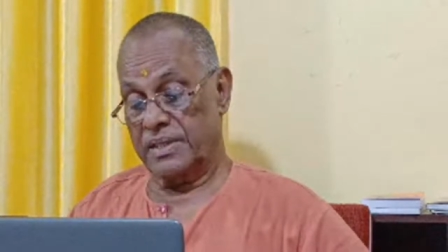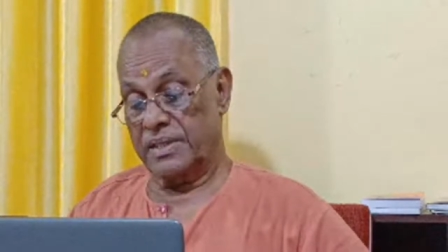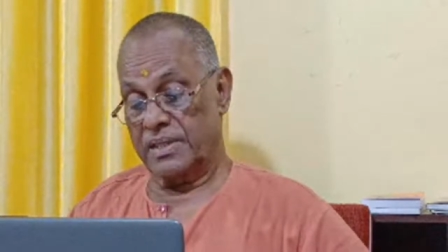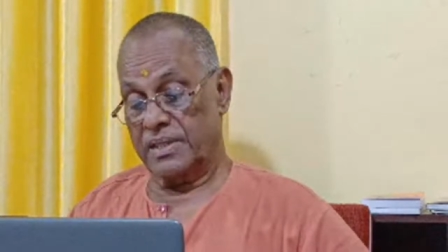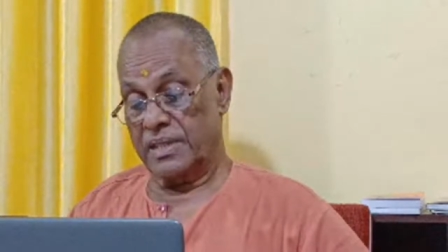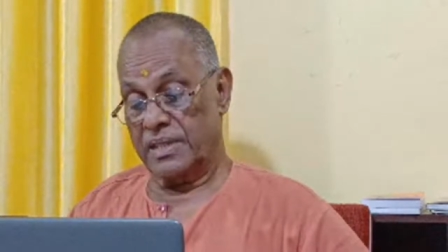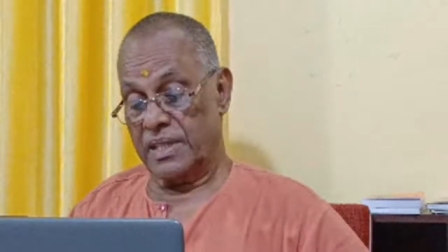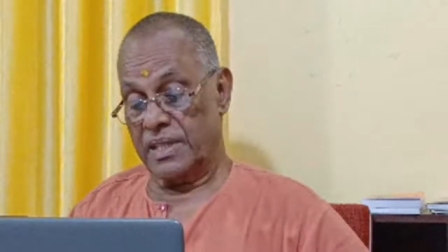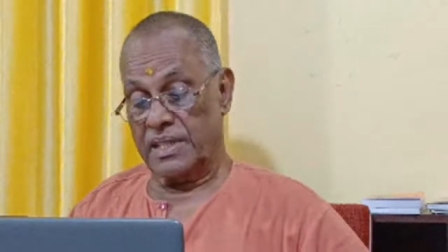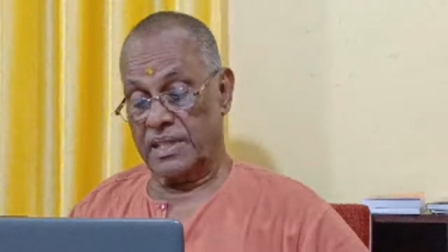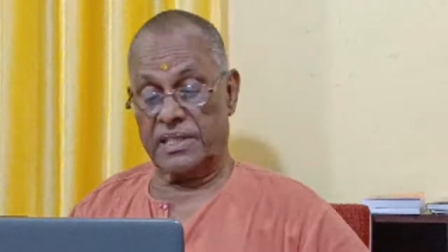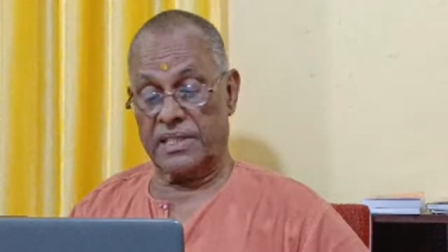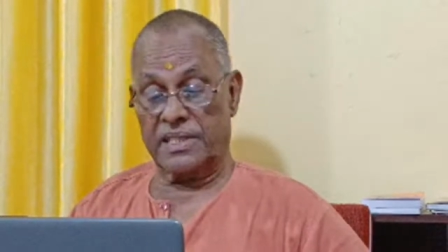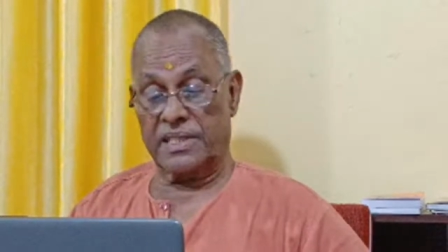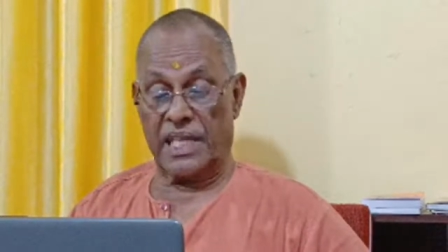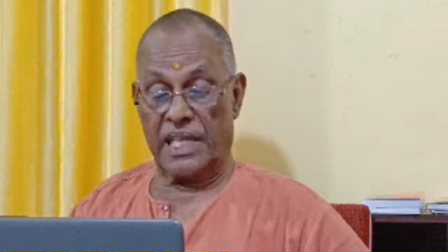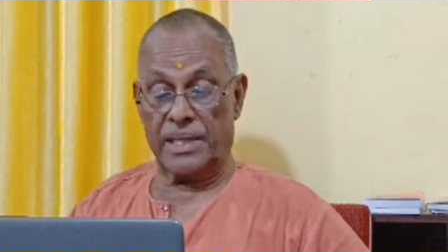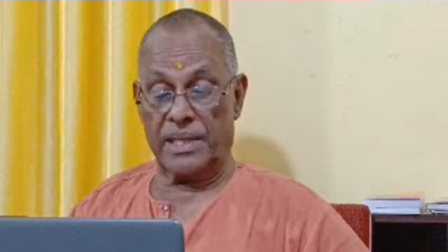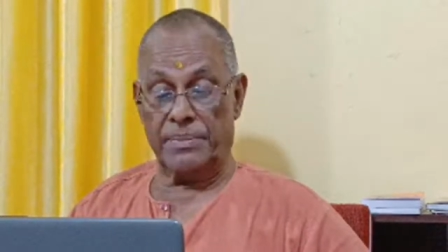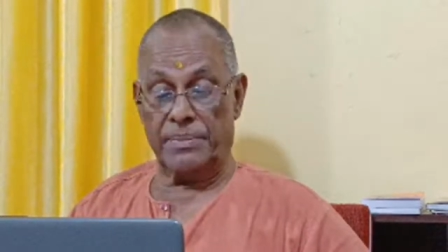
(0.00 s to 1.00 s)
It is
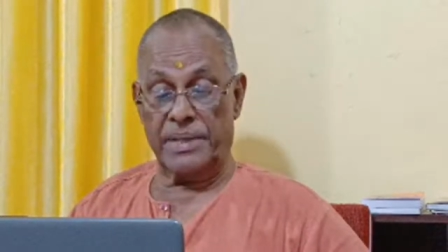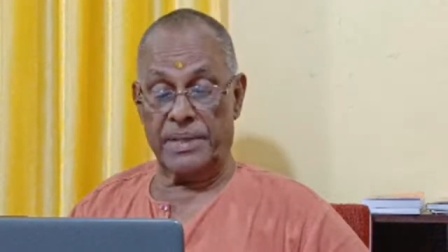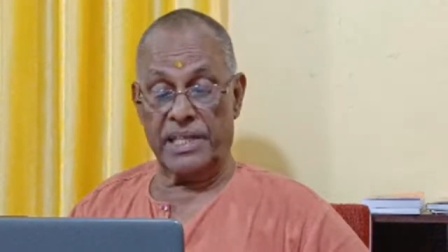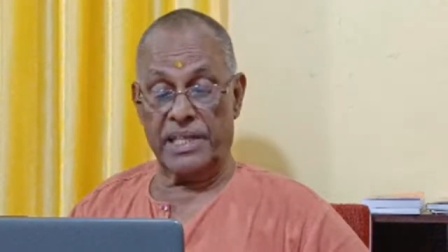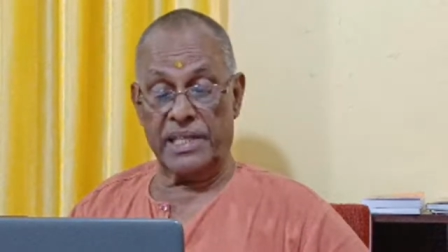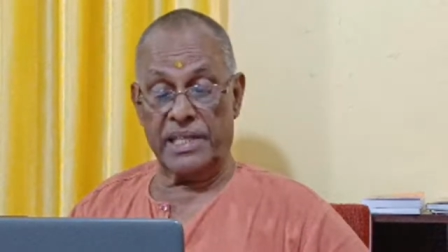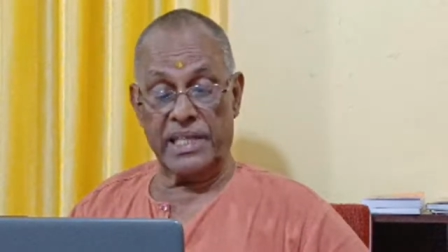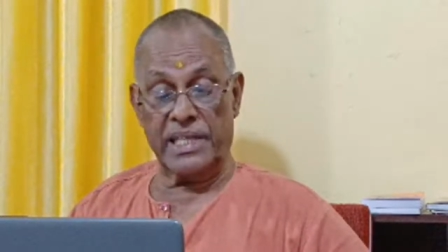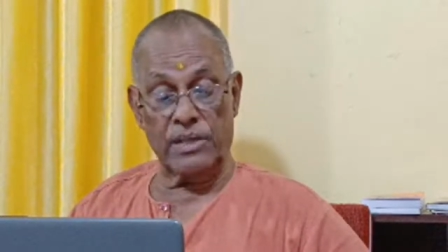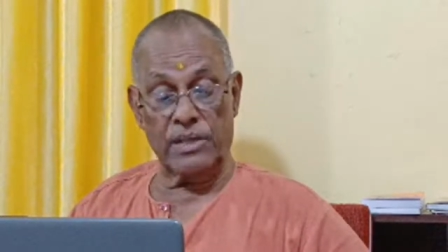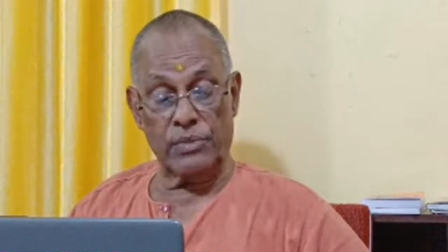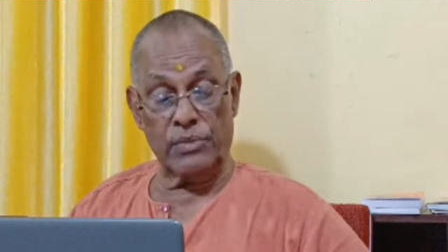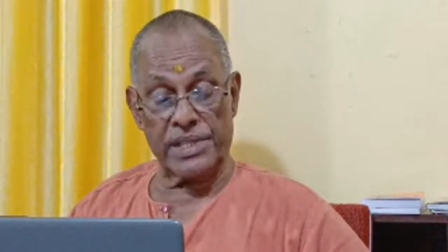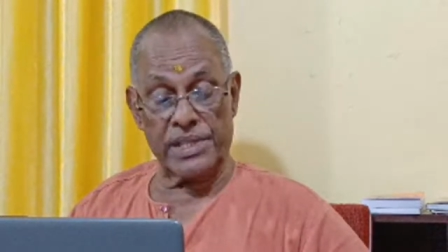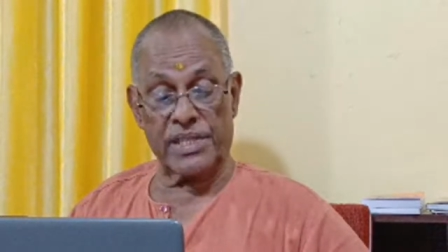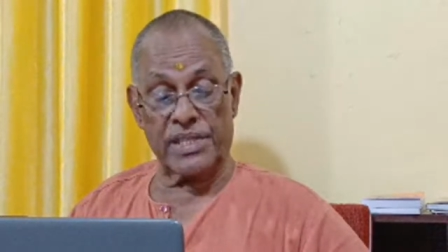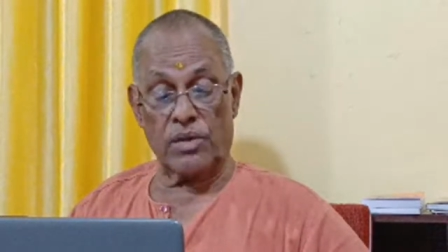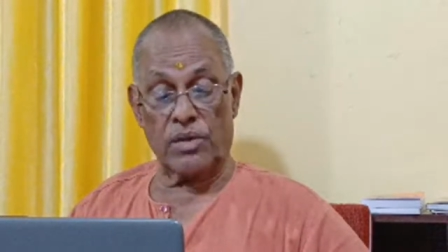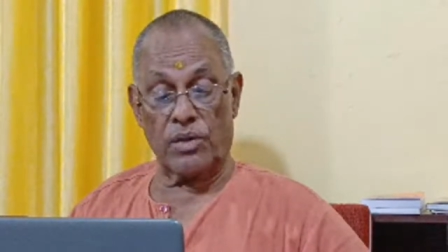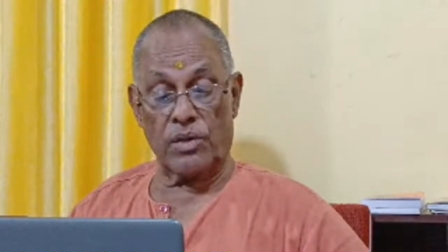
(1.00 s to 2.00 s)
like being
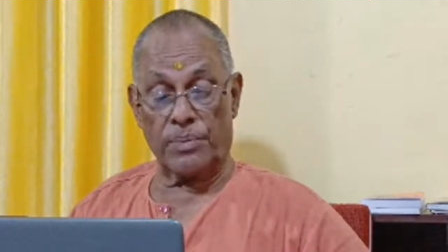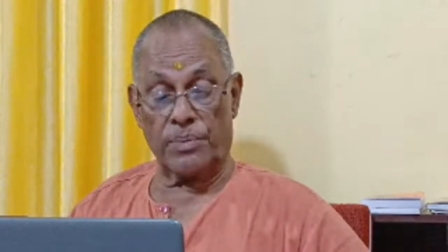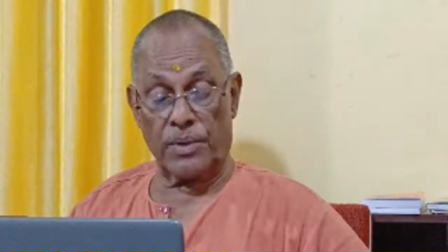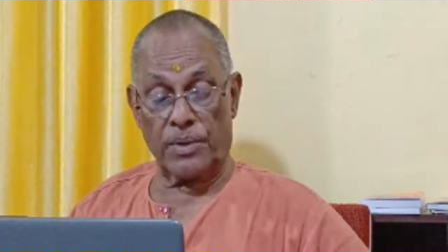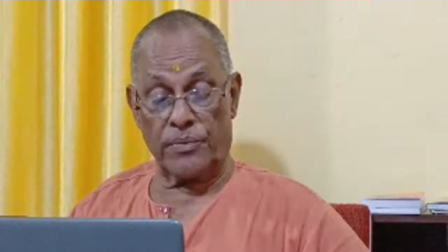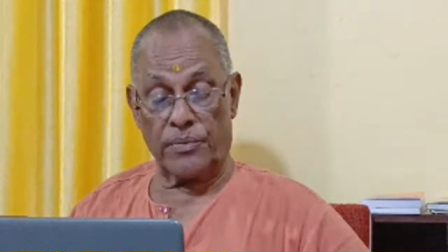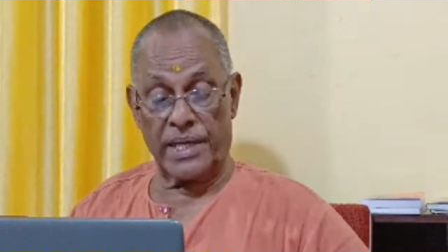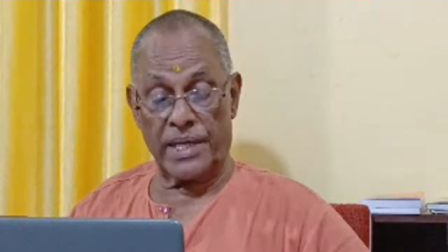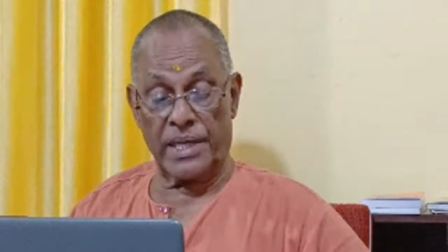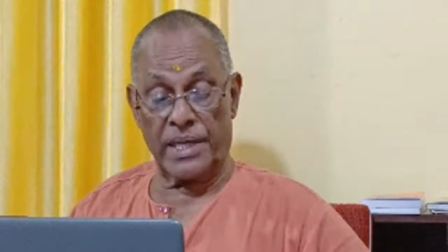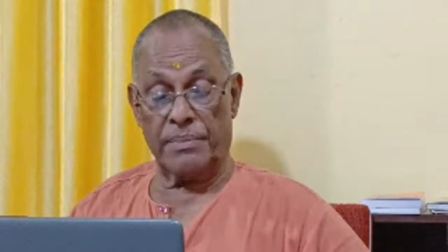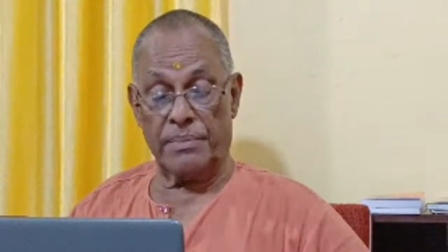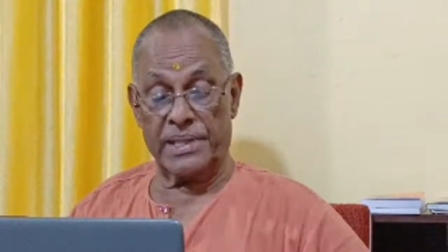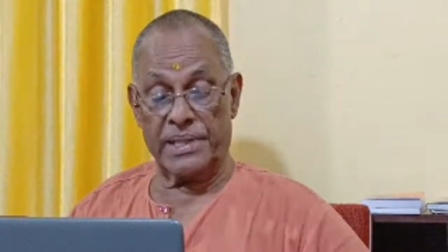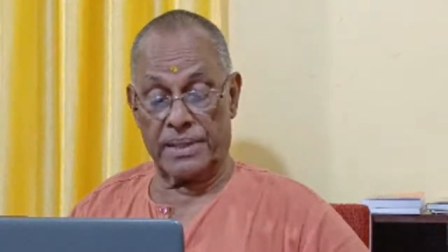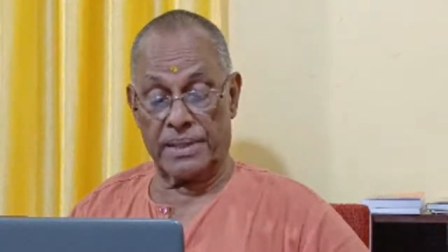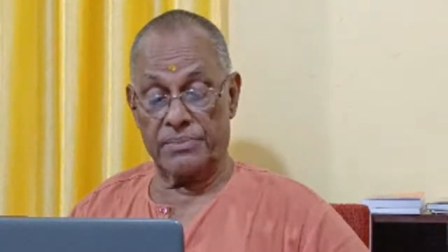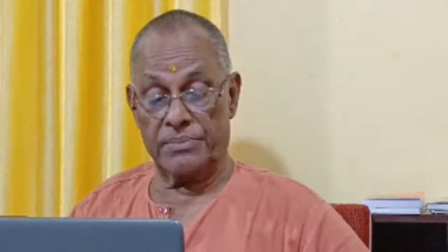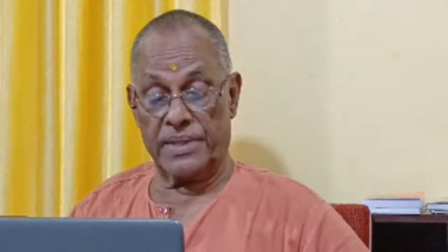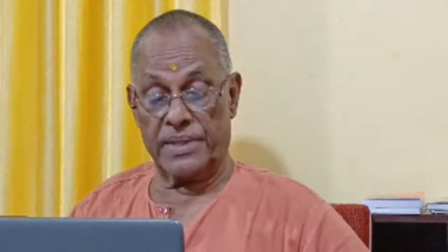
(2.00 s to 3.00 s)
invested or pervaded by
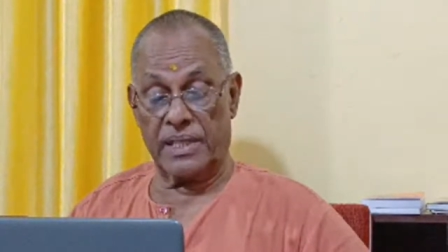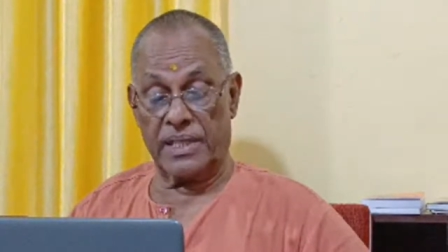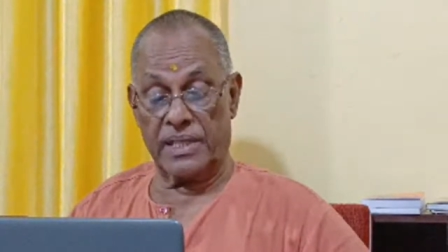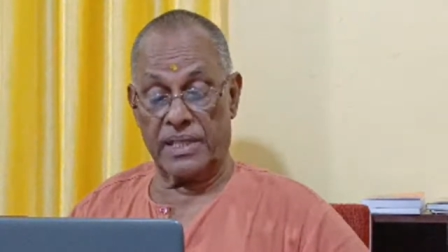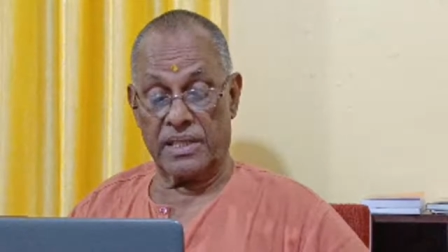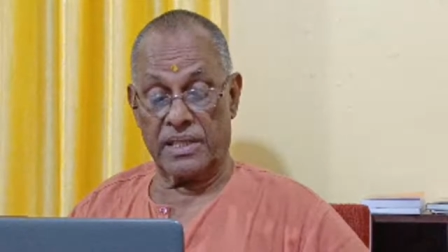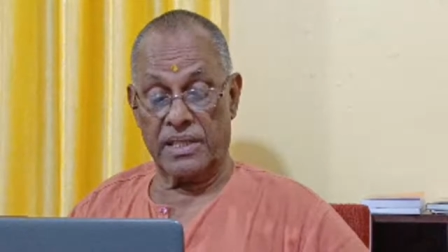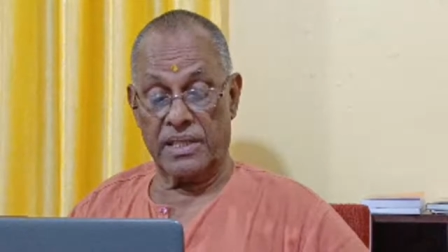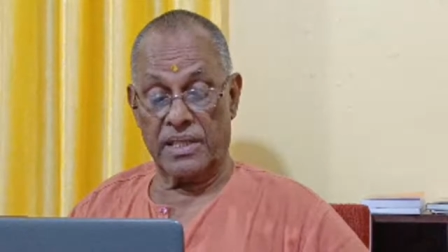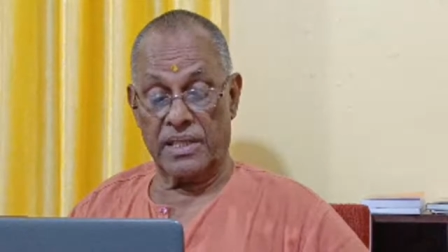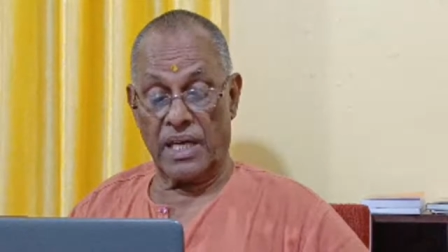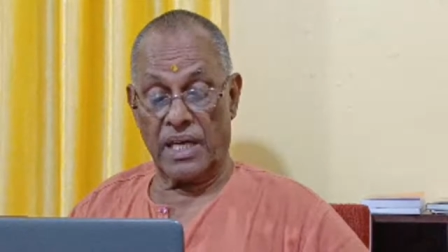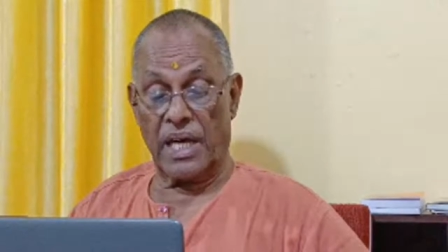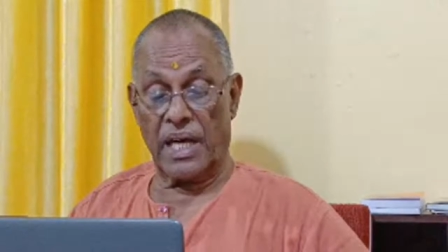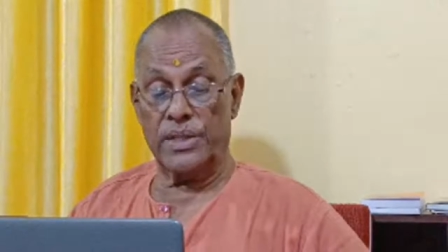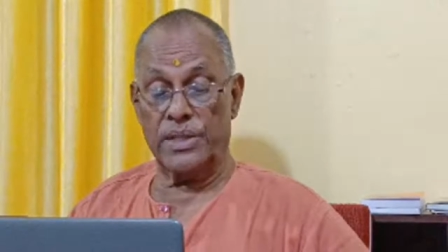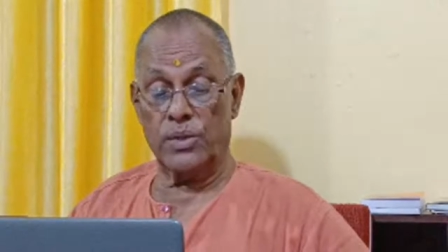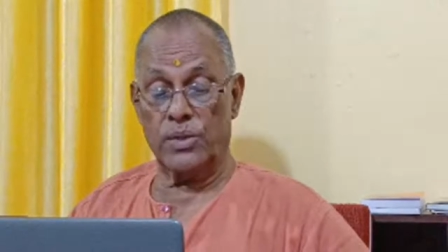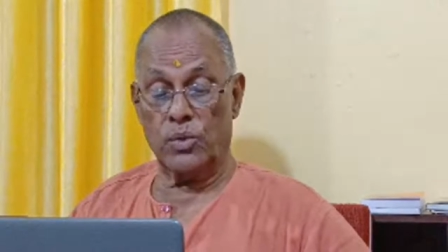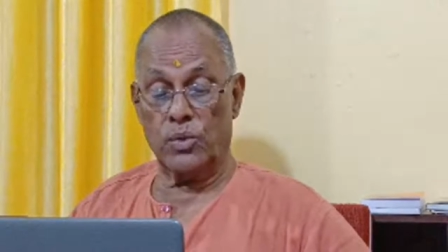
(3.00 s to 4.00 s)
something I
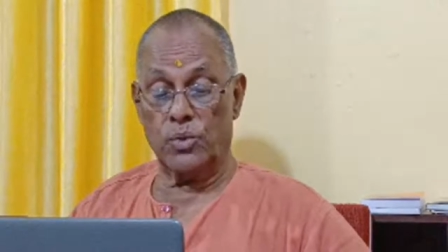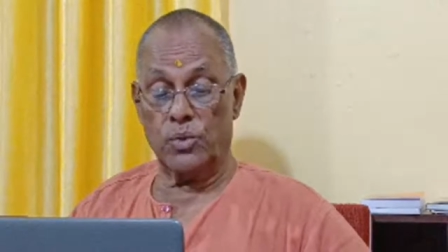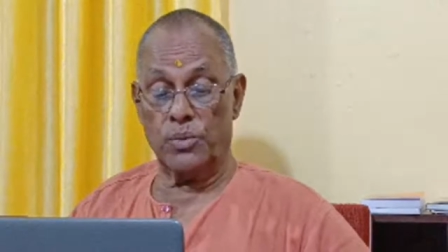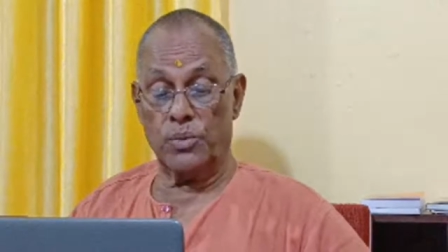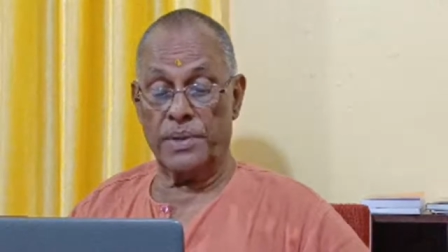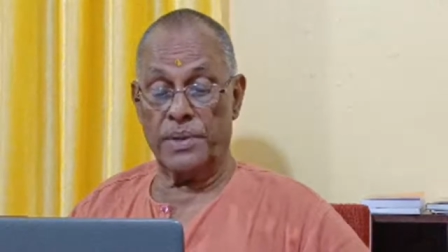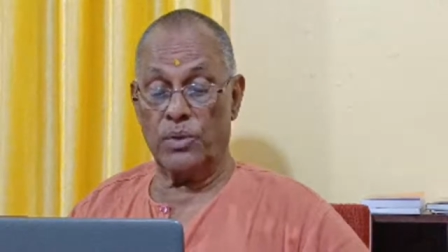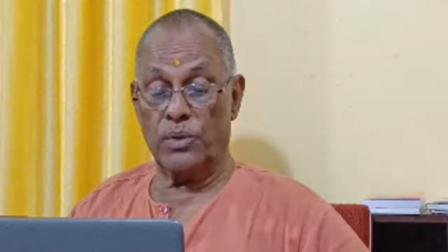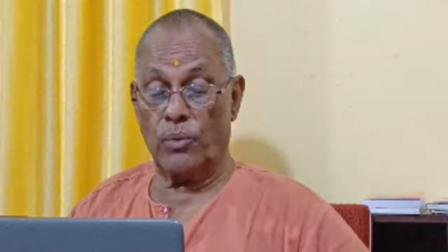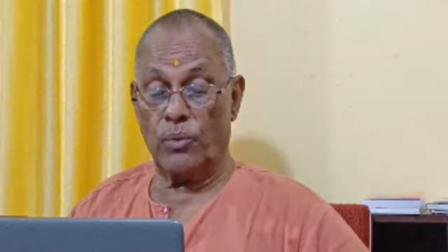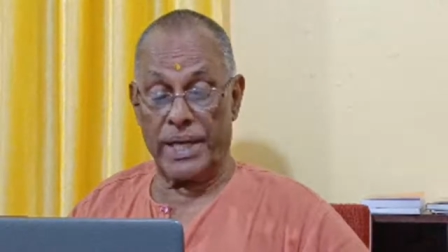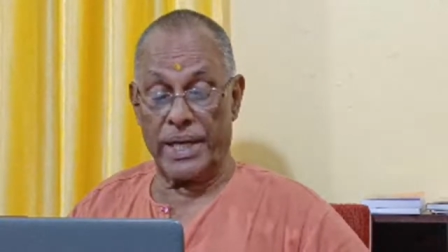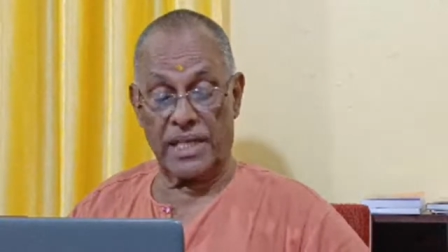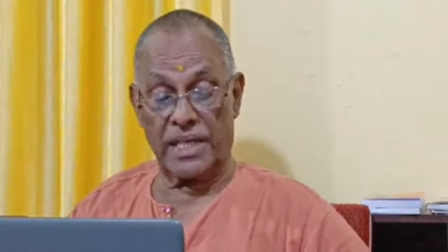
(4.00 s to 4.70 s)
know to be vital.